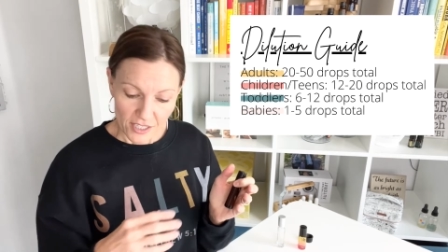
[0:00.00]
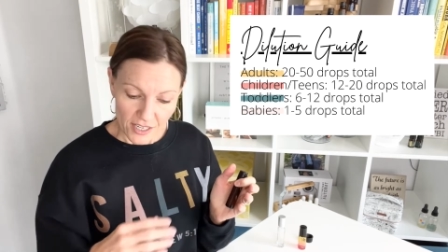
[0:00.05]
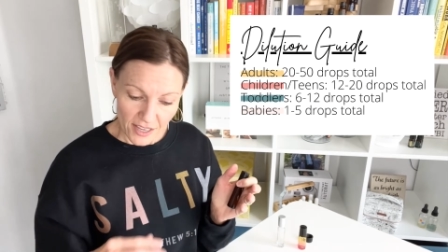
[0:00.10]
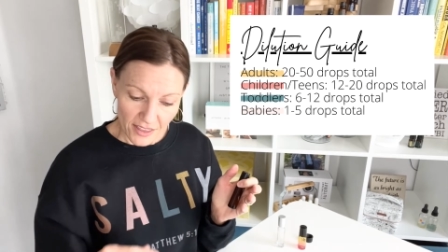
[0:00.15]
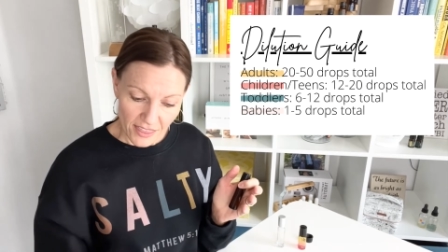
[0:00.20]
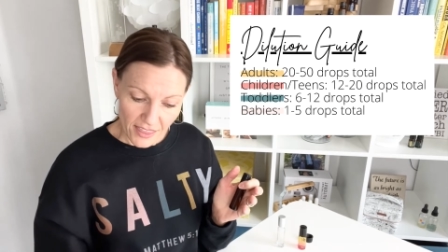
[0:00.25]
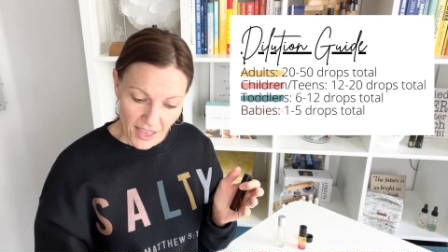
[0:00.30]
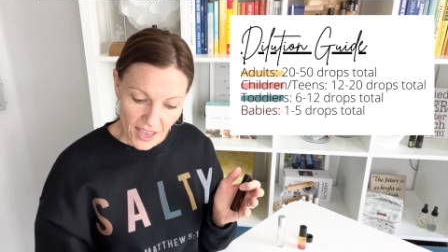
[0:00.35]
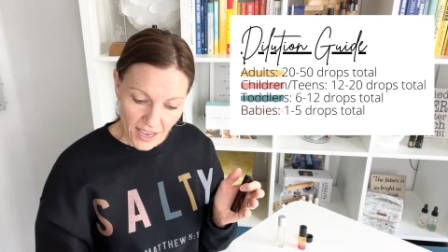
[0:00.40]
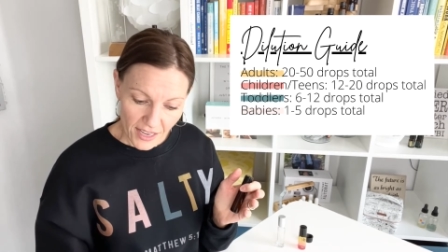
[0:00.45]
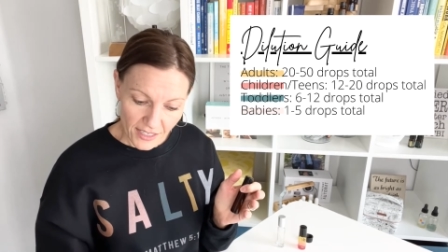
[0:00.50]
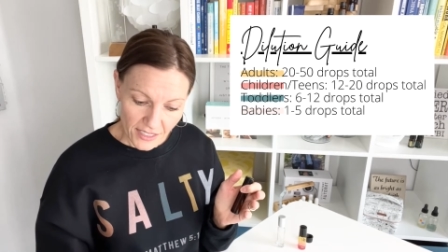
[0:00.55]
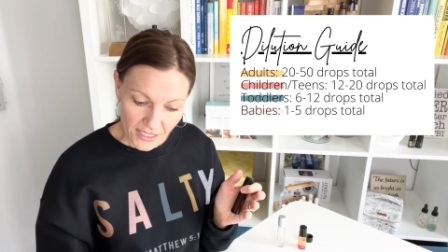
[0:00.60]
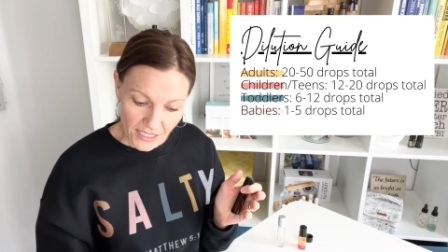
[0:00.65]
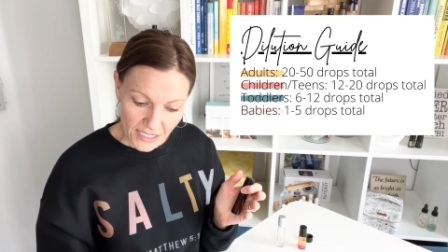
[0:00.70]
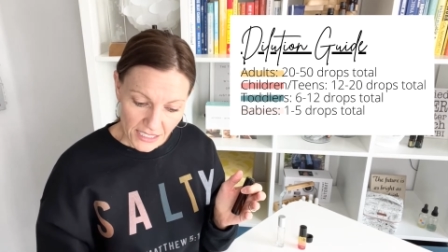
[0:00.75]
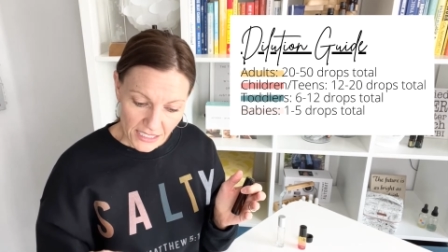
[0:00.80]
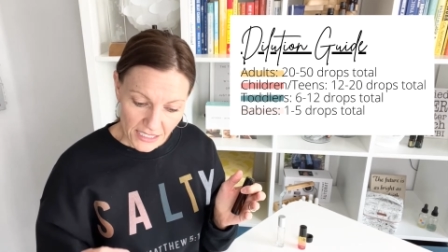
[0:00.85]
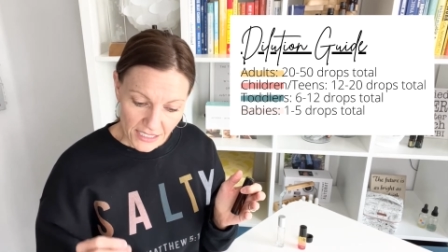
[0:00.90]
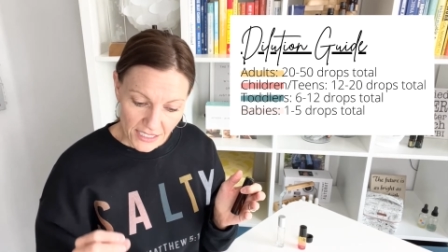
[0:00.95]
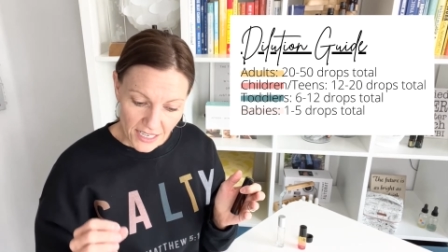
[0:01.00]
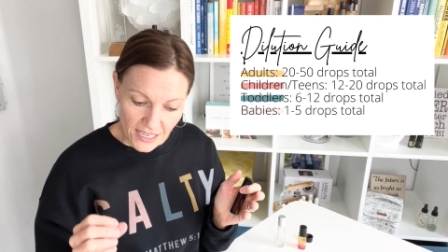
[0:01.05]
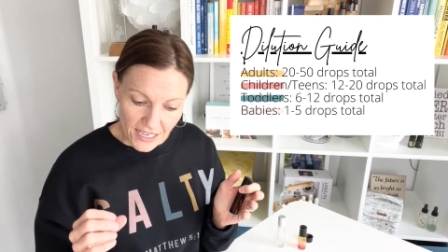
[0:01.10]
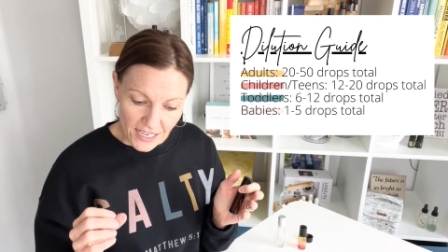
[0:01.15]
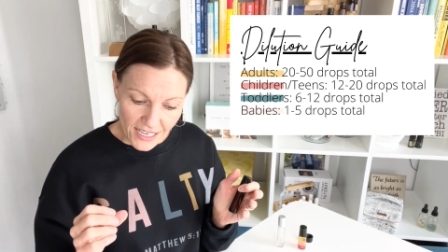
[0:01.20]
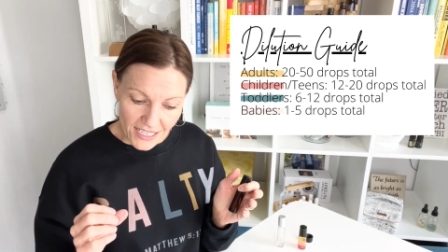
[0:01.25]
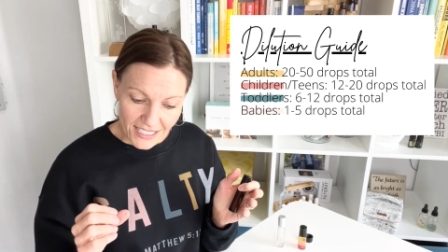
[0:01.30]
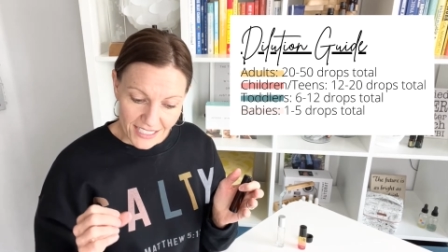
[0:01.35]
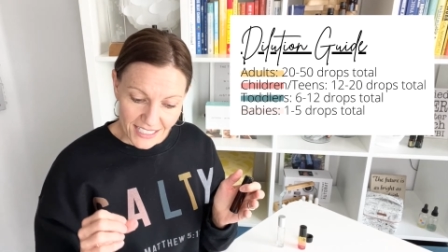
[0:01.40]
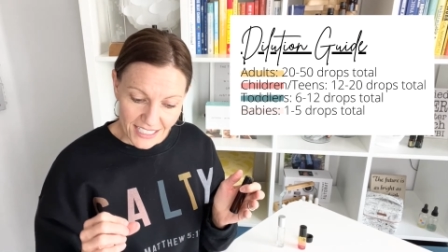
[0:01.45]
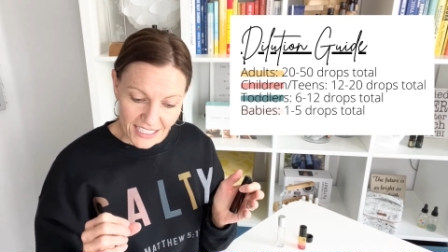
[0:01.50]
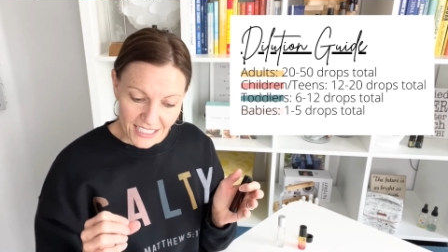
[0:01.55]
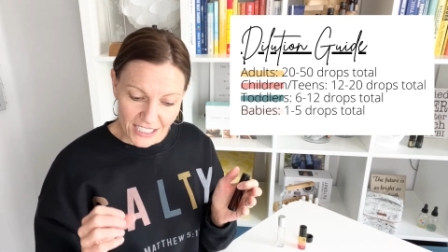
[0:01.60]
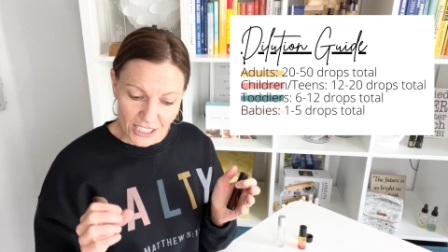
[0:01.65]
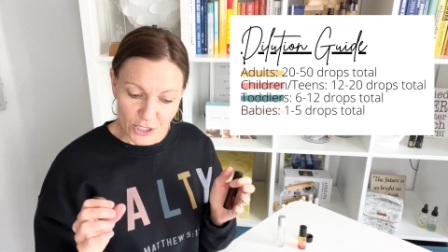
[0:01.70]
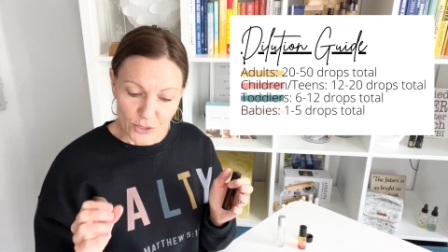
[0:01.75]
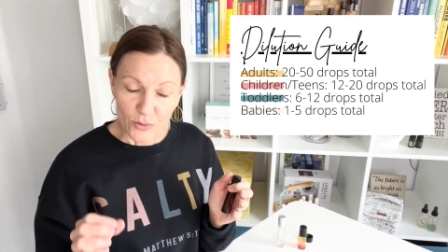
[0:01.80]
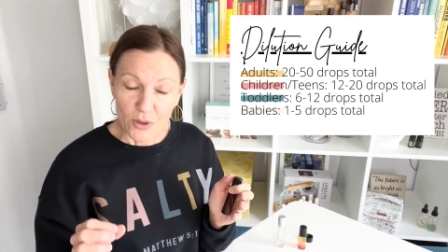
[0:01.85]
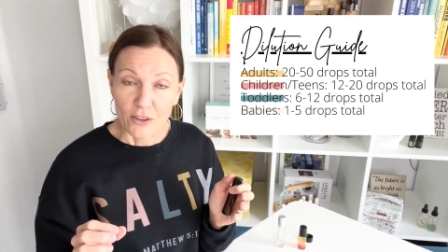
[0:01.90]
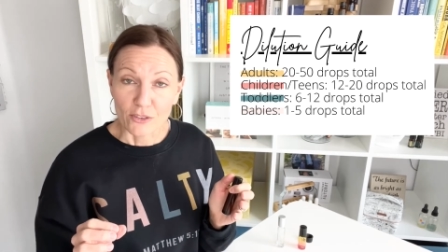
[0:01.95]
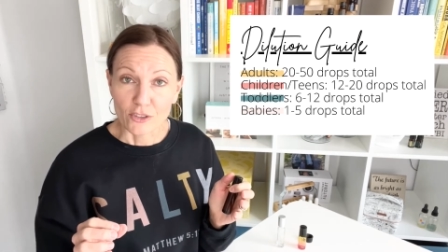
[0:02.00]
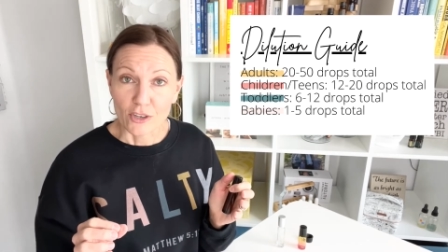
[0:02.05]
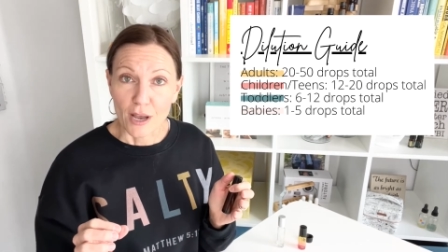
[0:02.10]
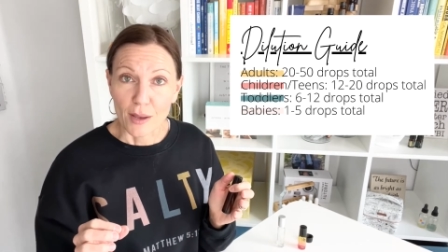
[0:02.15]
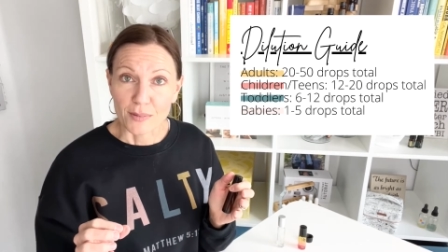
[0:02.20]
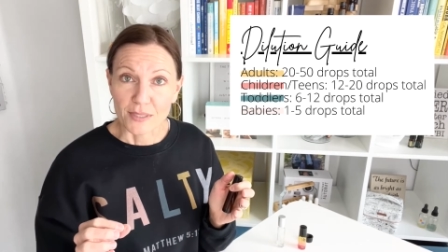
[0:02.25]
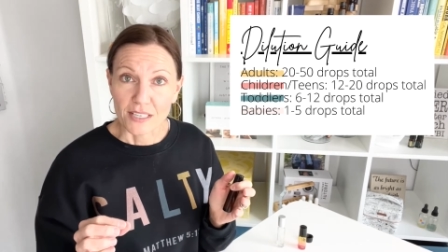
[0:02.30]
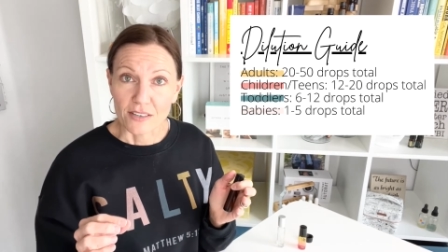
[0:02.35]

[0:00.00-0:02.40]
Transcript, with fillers: and that is 6 to 12 drops.